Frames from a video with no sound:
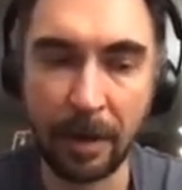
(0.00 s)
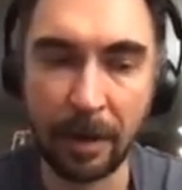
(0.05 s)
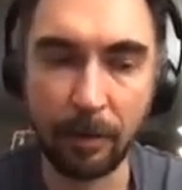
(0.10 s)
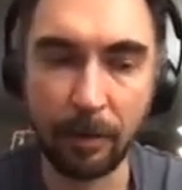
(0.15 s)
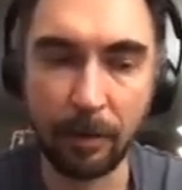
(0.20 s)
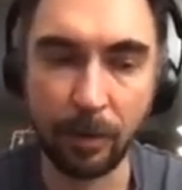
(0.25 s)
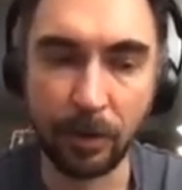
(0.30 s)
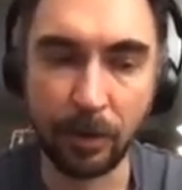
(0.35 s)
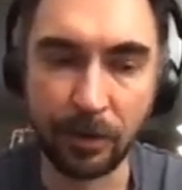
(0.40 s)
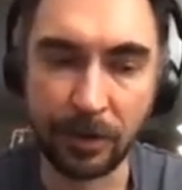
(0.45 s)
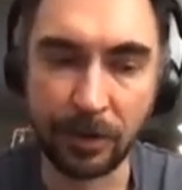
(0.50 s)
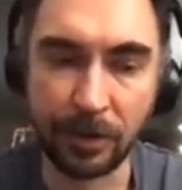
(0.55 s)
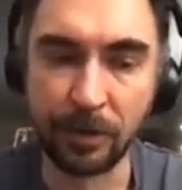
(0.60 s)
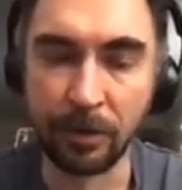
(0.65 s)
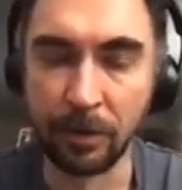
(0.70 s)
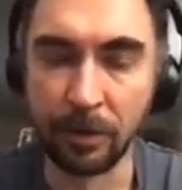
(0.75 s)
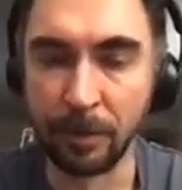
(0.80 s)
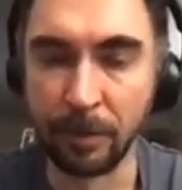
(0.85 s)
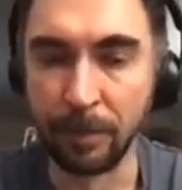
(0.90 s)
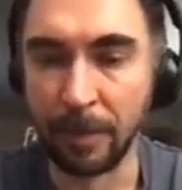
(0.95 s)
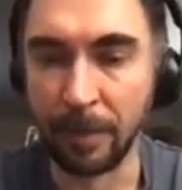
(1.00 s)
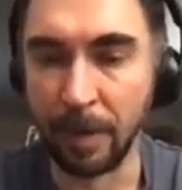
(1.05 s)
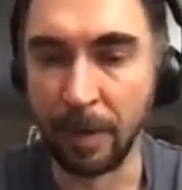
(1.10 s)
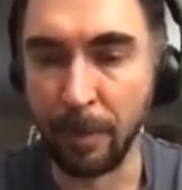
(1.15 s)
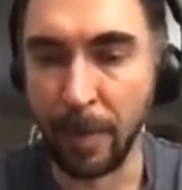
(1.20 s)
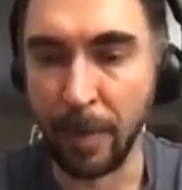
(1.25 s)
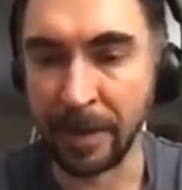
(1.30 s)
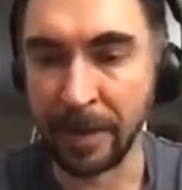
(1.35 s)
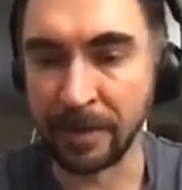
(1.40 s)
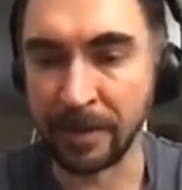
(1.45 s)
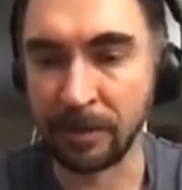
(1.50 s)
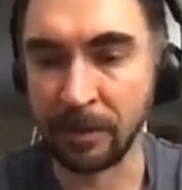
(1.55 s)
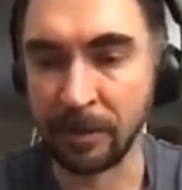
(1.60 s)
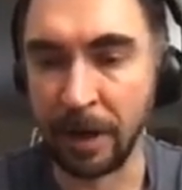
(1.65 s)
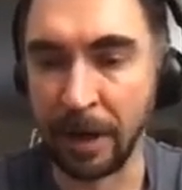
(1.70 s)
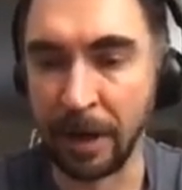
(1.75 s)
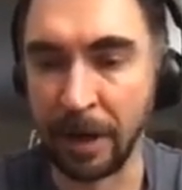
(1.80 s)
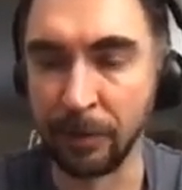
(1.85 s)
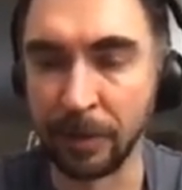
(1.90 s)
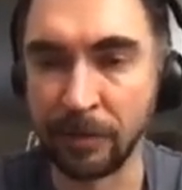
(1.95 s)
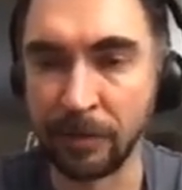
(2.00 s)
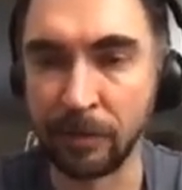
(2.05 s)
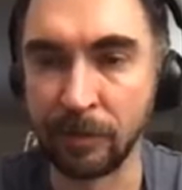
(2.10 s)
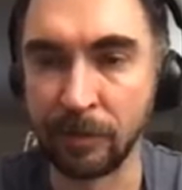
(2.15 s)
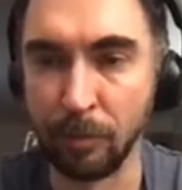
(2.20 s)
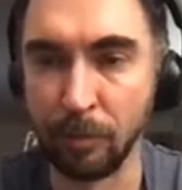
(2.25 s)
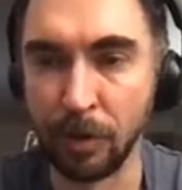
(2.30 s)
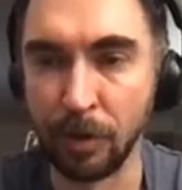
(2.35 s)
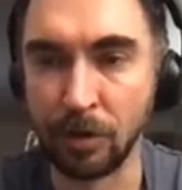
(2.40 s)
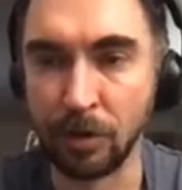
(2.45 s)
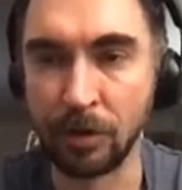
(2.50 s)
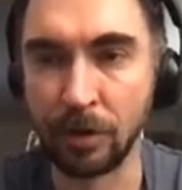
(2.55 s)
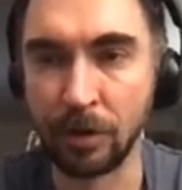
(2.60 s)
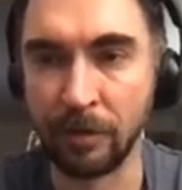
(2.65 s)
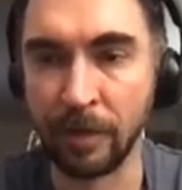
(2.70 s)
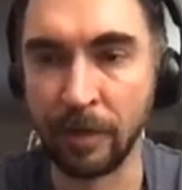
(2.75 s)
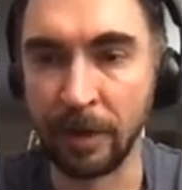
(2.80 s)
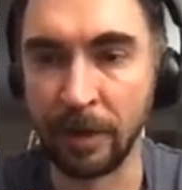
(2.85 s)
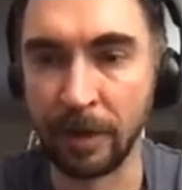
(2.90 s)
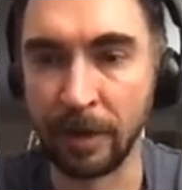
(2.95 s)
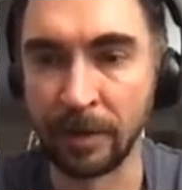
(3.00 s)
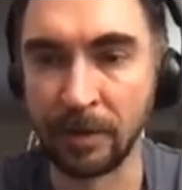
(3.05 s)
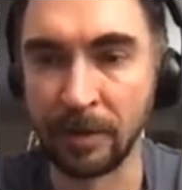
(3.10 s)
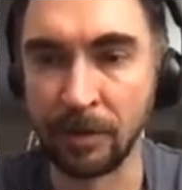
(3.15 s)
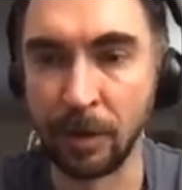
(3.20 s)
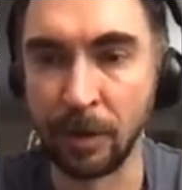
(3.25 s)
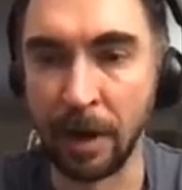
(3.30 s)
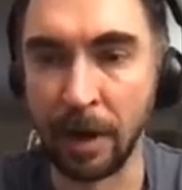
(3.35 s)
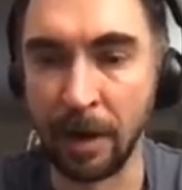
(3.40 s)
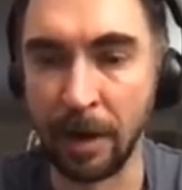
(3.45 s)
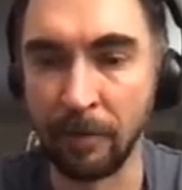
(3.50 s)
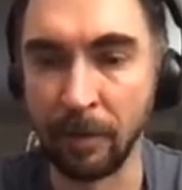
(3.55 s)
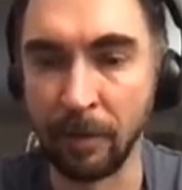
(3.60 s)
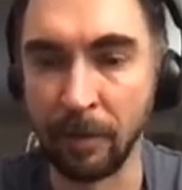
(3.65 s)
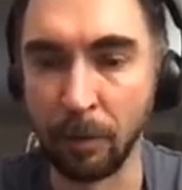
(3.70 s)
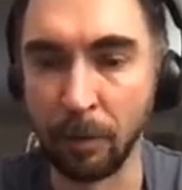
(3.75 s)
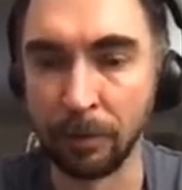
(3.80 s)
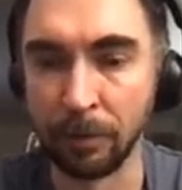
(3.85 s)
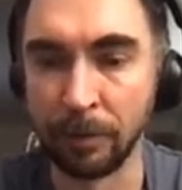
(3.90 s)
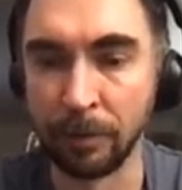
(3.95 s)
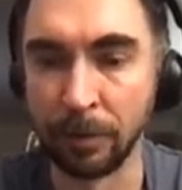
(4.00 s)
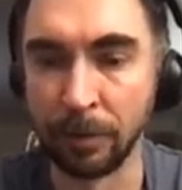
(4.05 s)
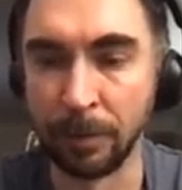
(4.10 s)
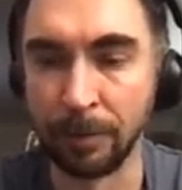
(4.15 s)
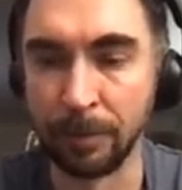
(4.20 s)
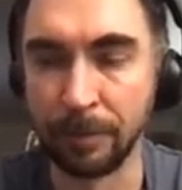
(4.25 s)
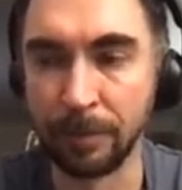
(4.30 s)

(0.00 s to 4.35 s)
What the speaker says: which is the master address from which they can derive all the